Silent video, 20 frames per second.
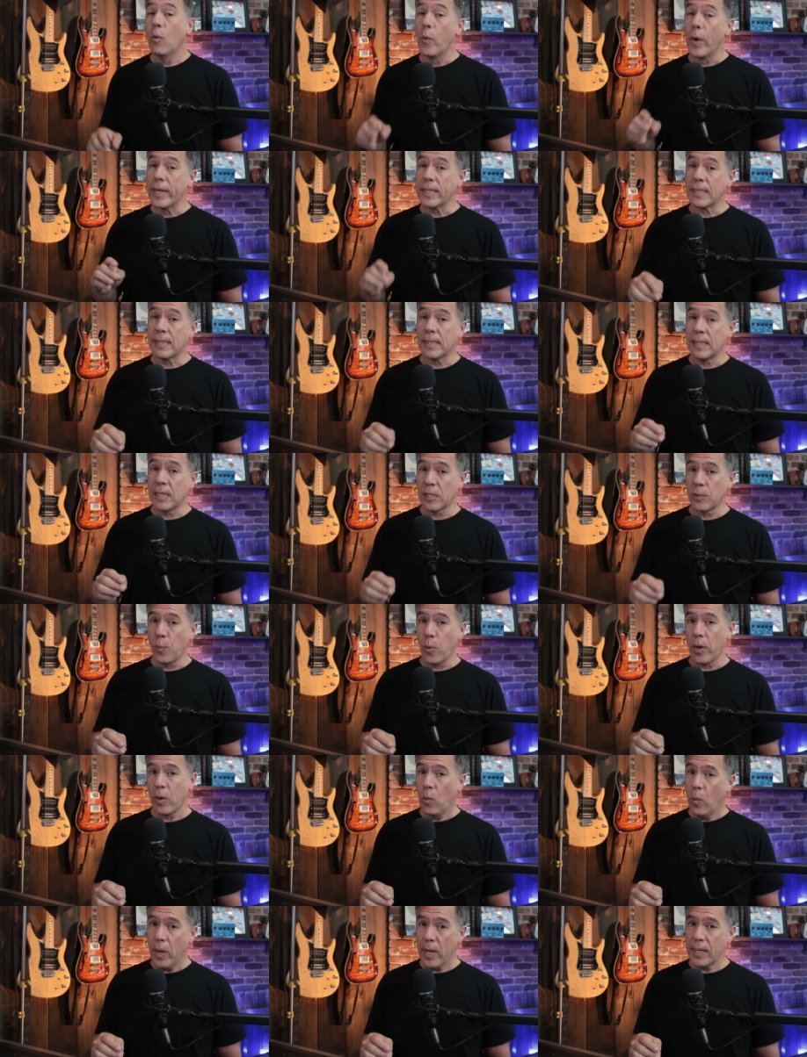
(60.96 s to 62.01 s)
Whereas
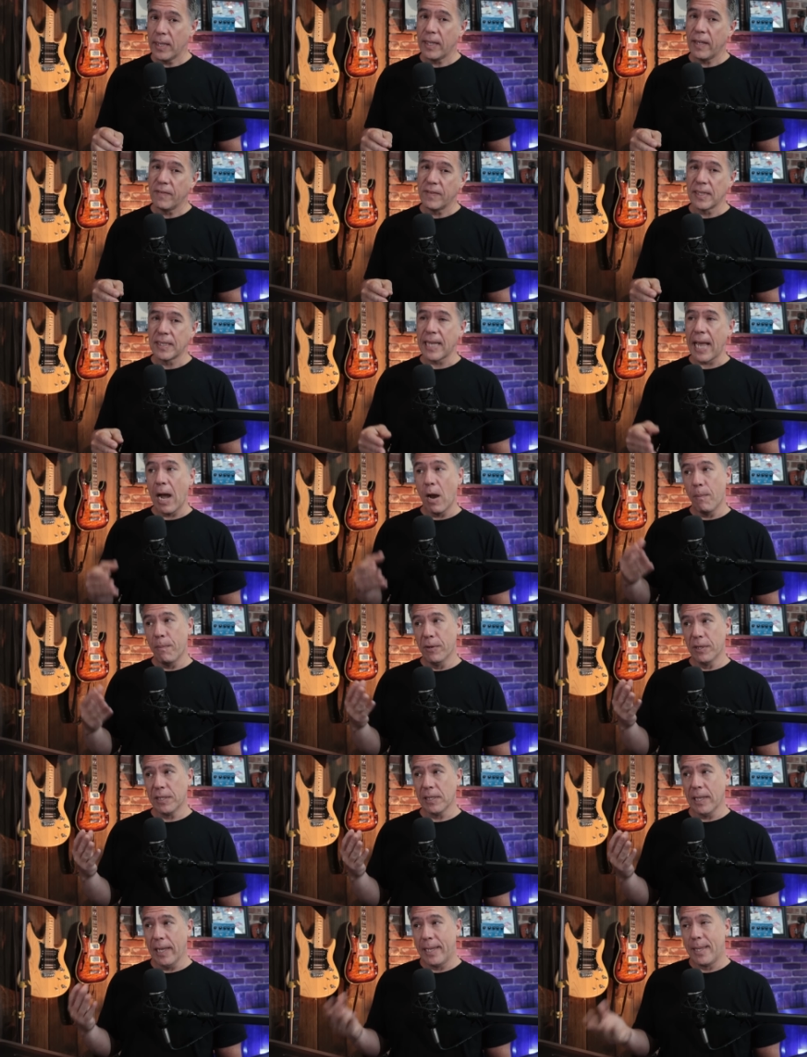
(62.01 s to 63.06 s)
6.1 gives us
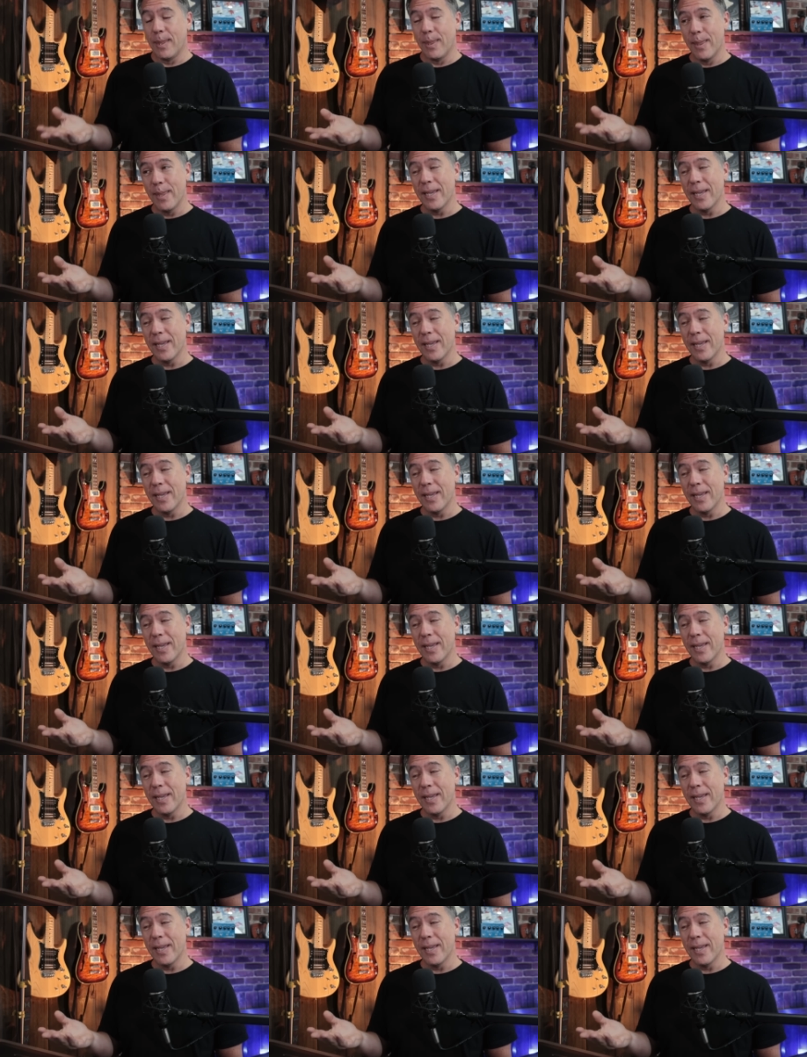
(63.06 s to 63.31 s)
outputs like